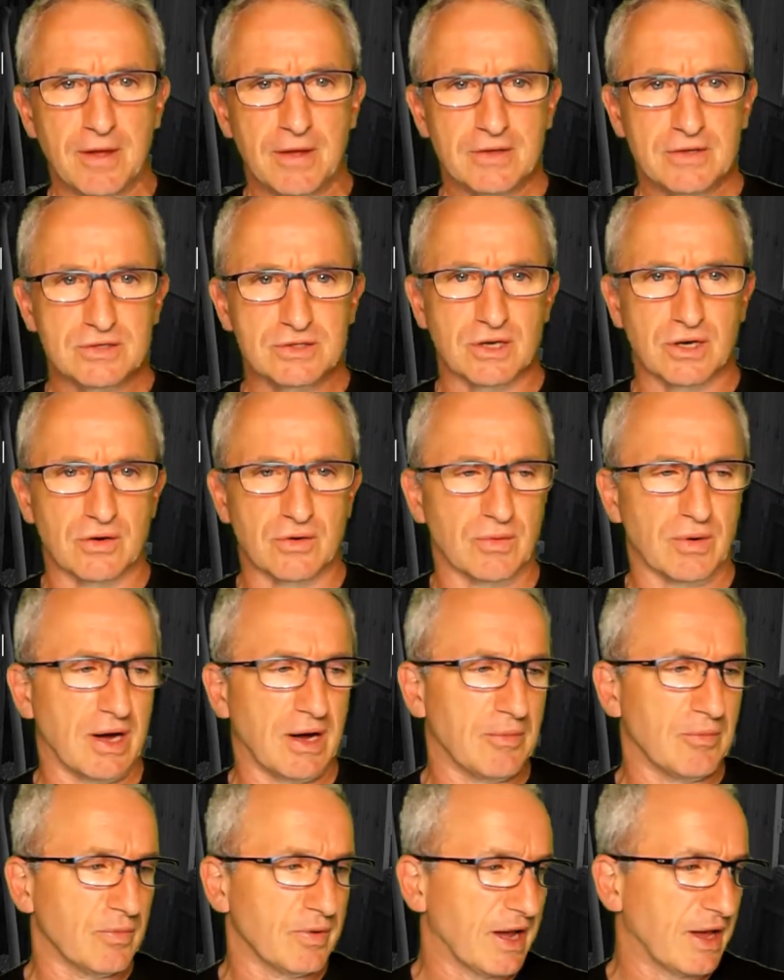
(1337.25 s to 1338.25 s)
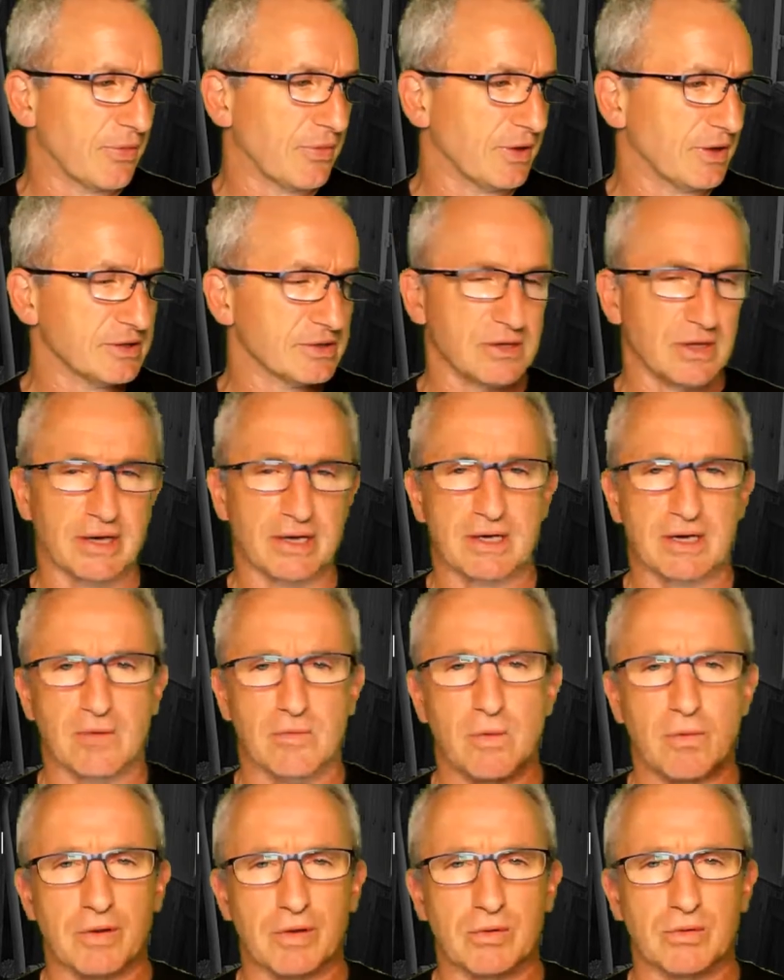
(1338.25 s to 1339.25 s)
So we had things like
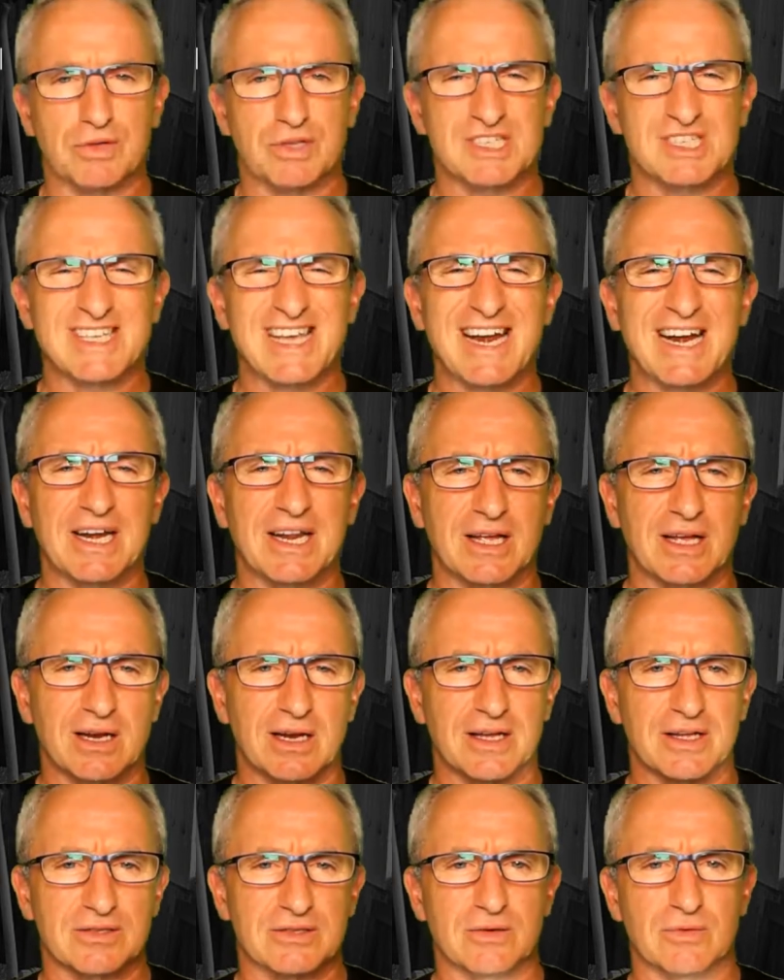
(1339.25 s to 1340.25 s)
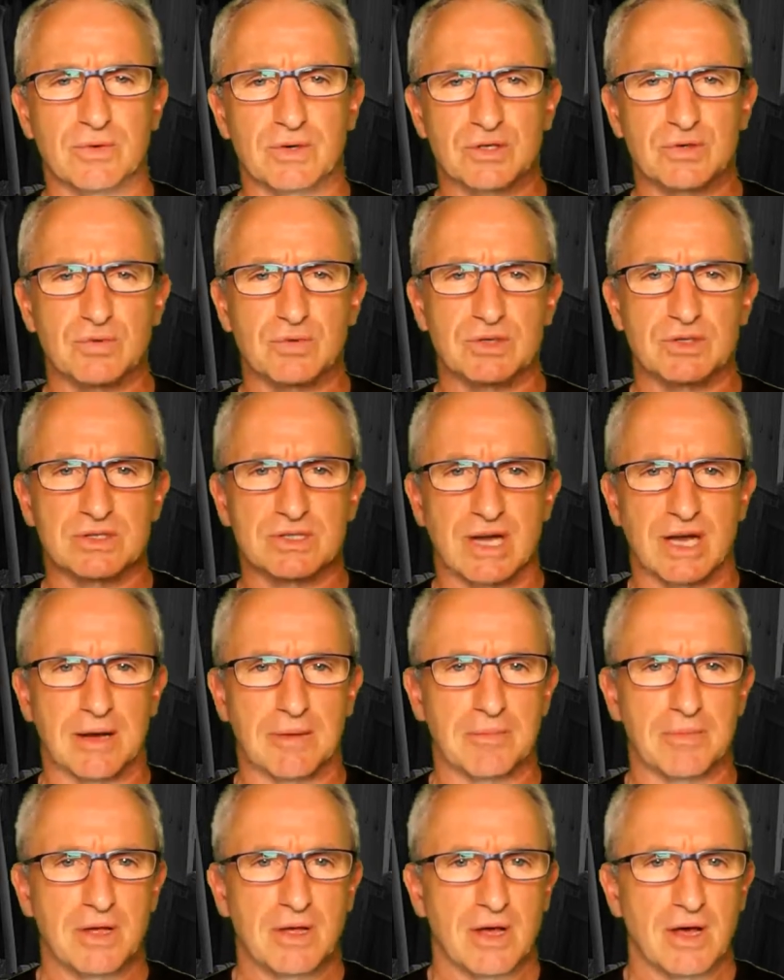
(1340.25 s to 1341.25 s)
what we call the sanity collector, which was
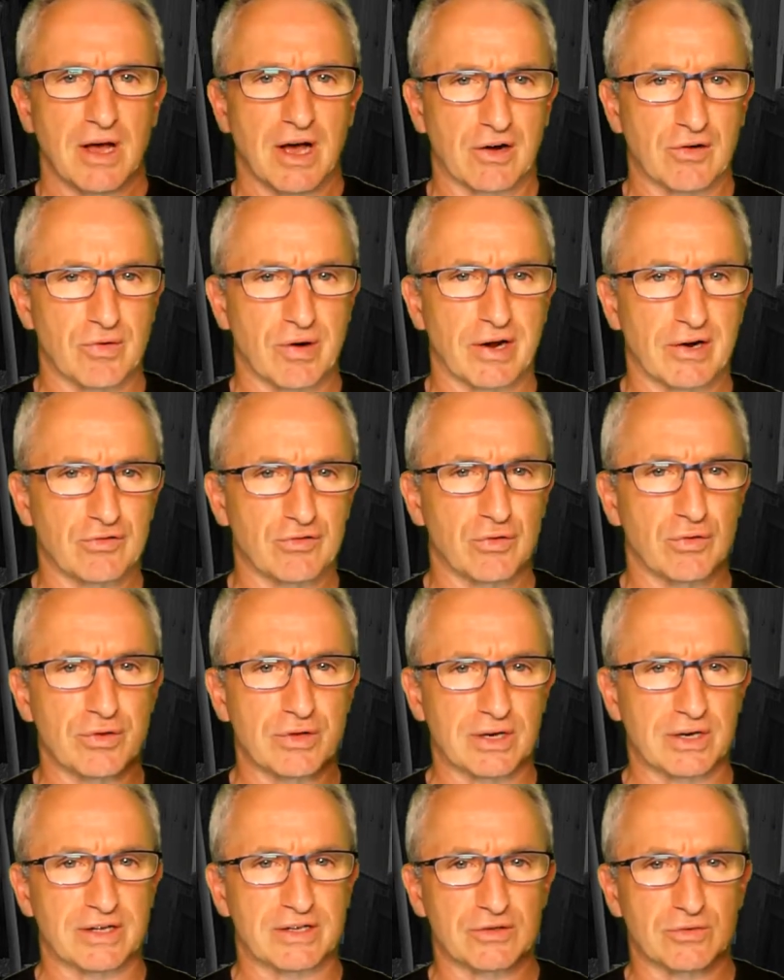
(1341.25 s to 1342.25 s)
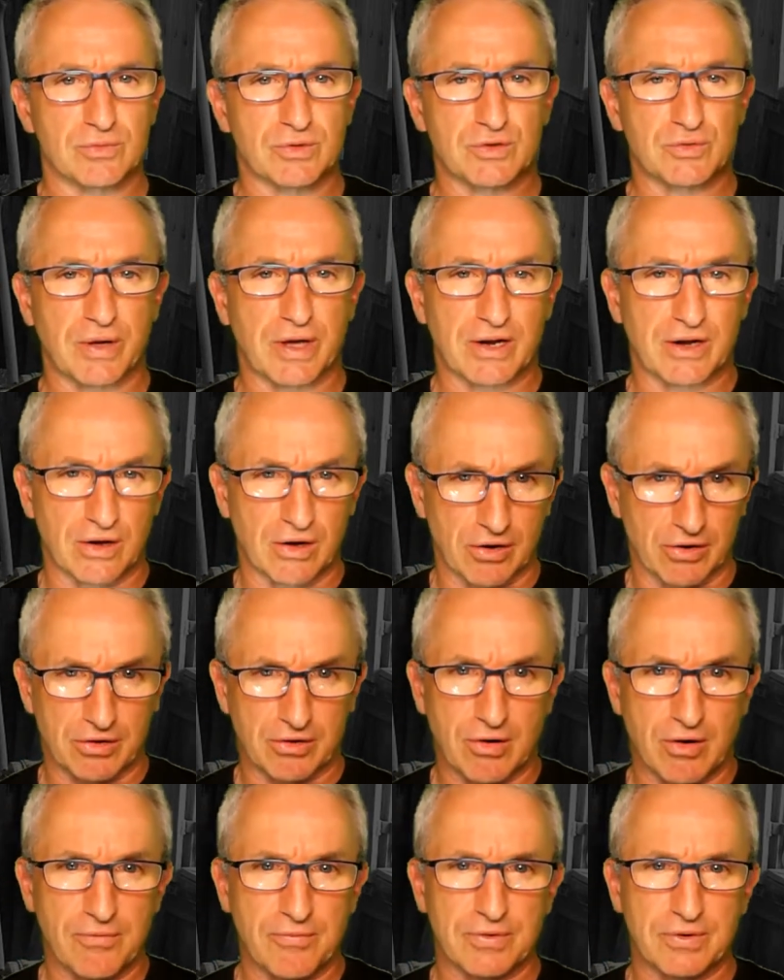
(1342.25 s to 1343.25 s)
a ground truth collector, which we had a lot of
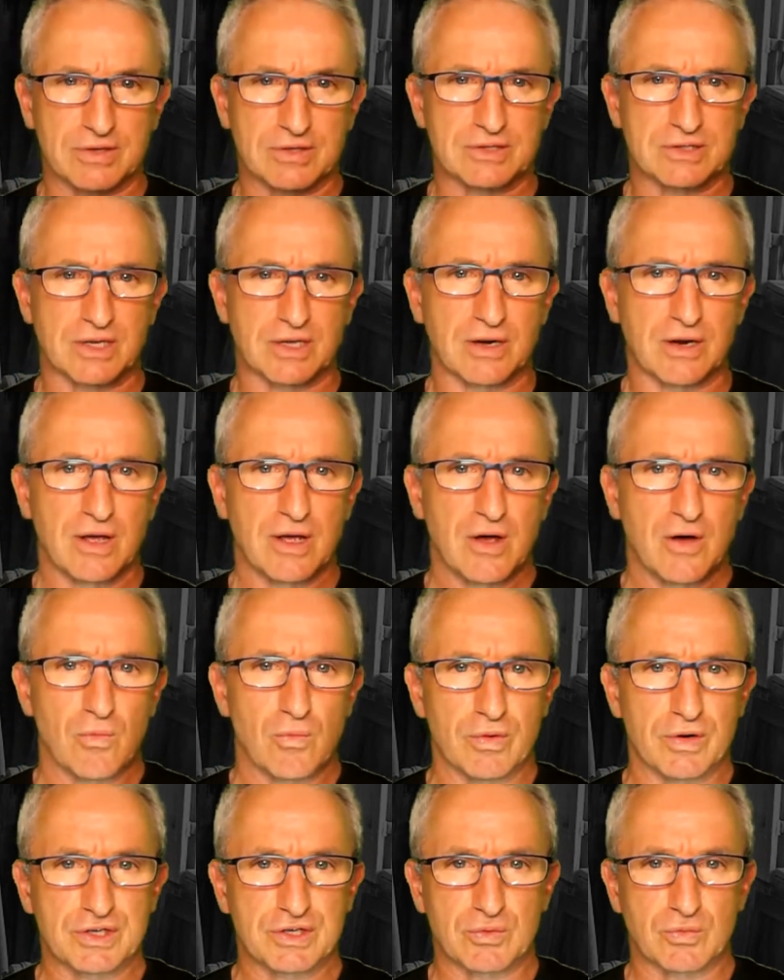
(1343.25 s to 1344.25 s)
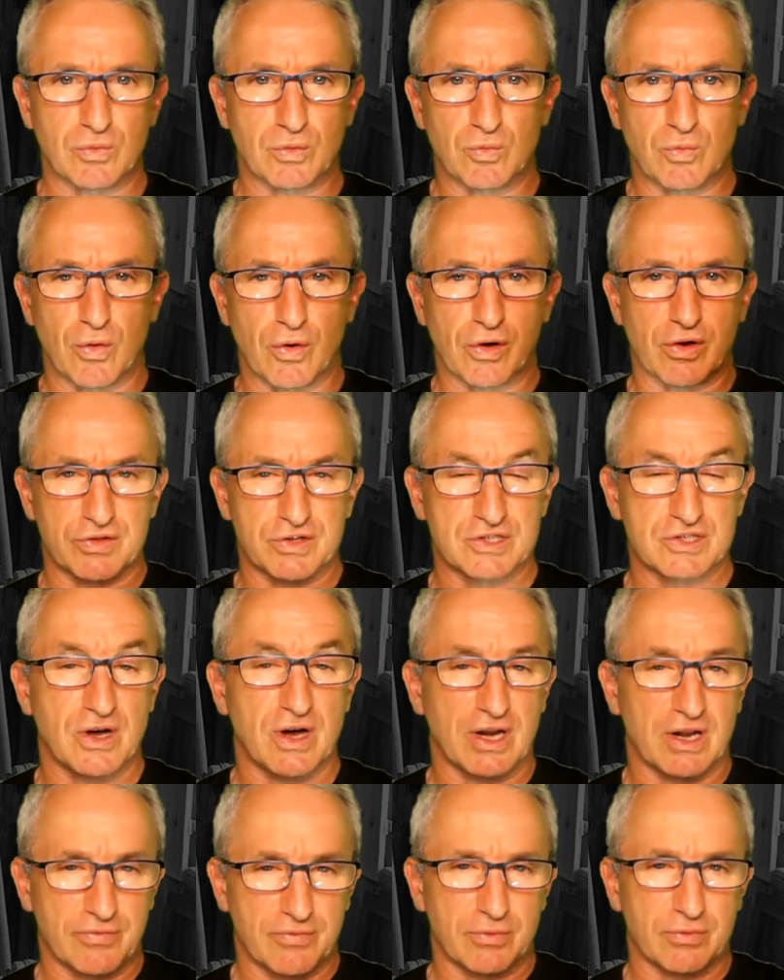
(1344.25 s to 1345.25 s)
confidence in, which would work on the
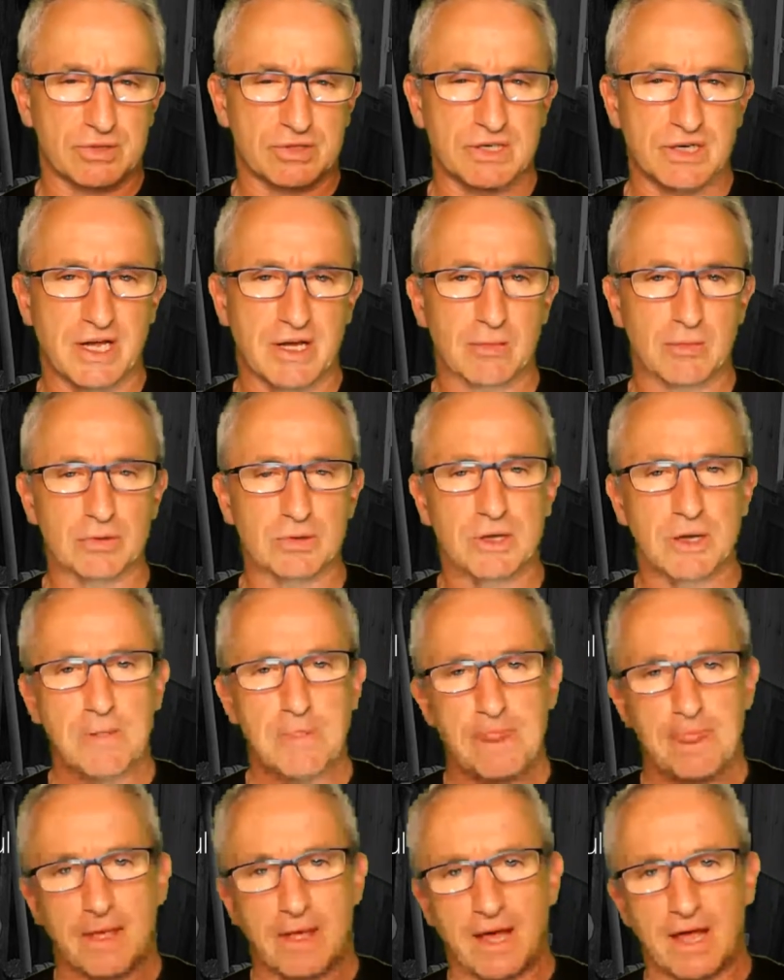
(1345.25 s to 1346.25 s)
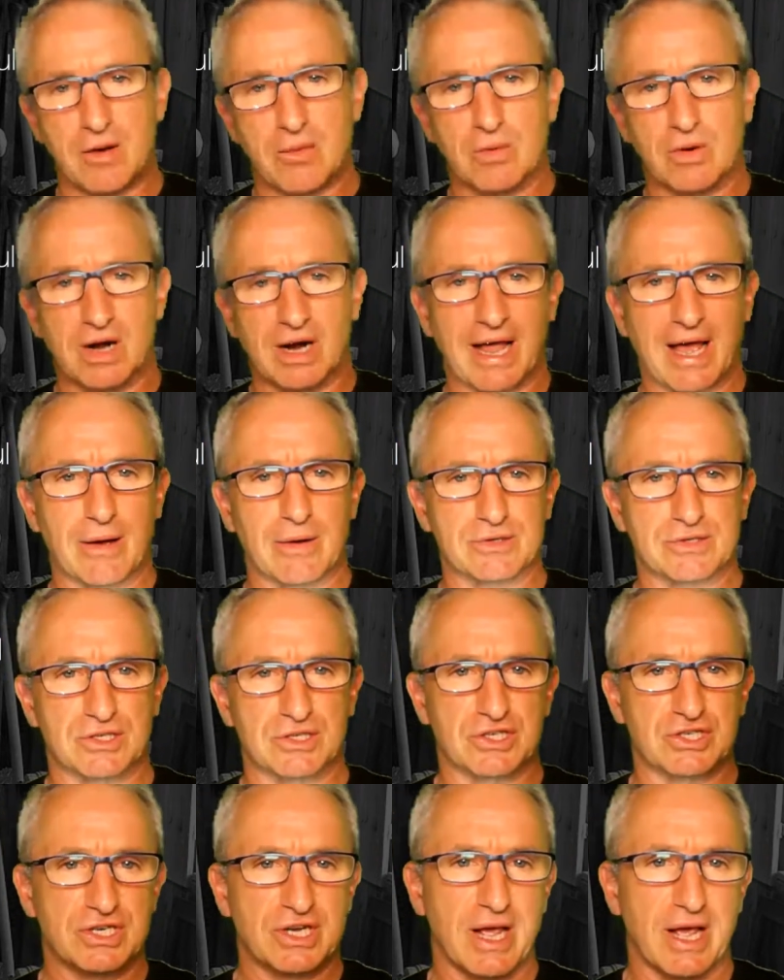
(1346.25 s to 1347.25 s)
side if it was enabled. And it would allow us to
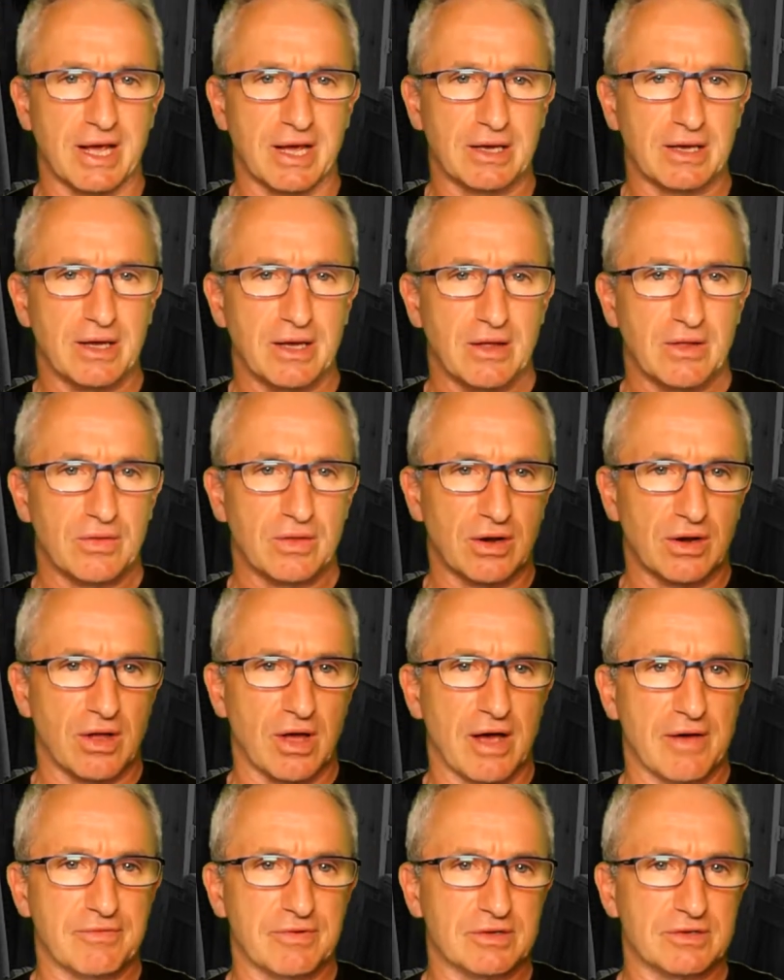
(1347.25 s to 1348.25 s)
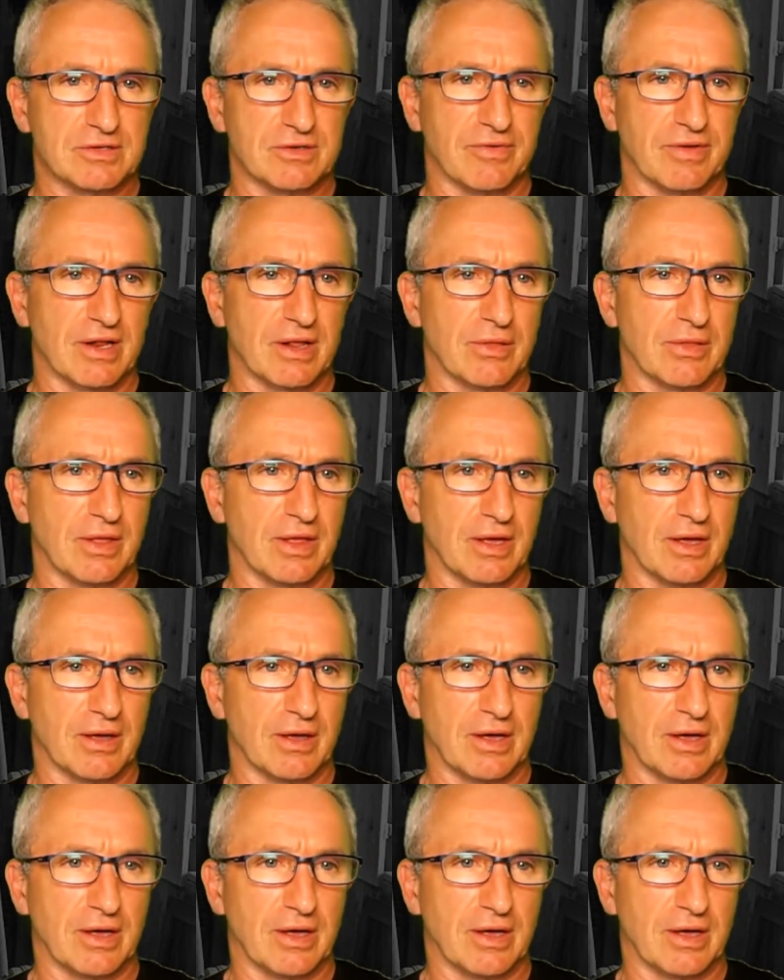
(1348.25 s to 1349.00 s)
check the liveness of anything